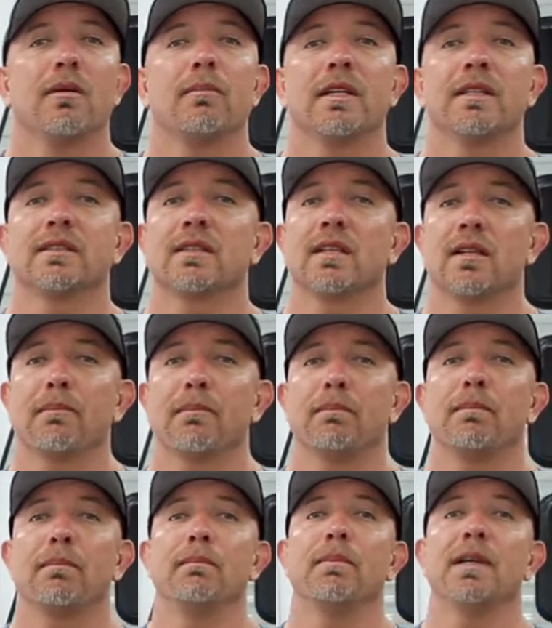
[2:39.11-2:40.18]
but it's gonna
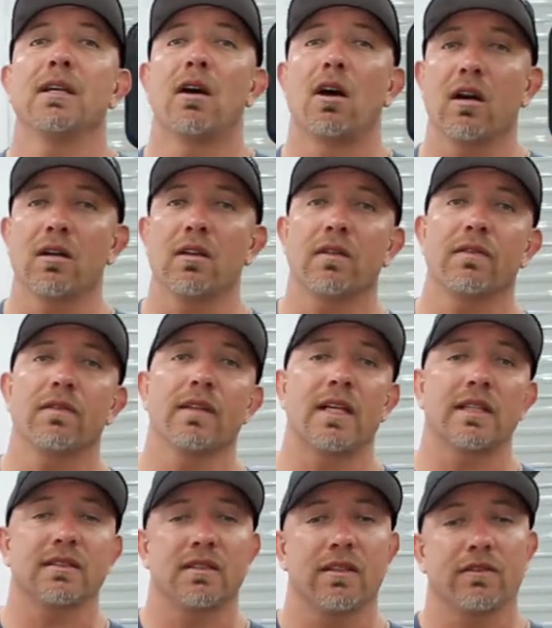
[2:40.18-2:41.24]
be harder for
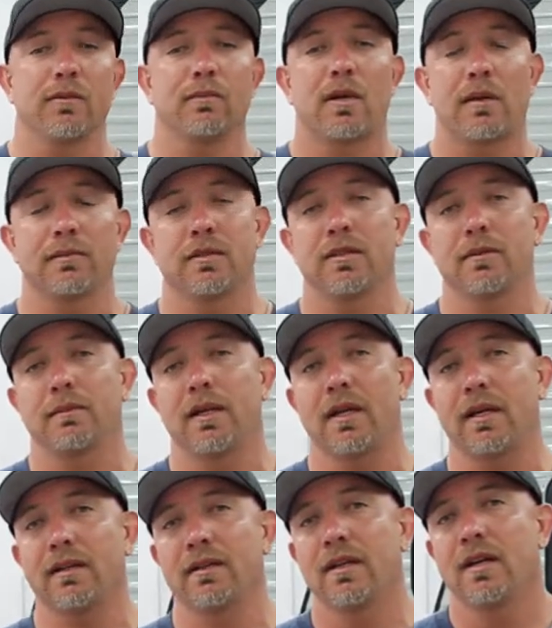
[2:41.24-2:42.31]
that stuff to bump to your paint.